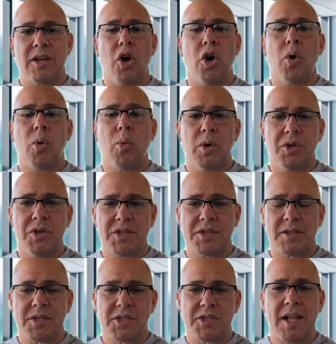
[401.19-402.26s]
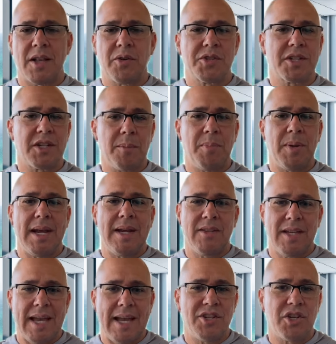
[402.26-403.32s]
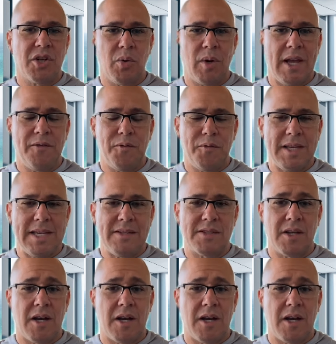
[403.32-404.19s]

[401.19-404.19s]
the seller is going to pay the HOA fees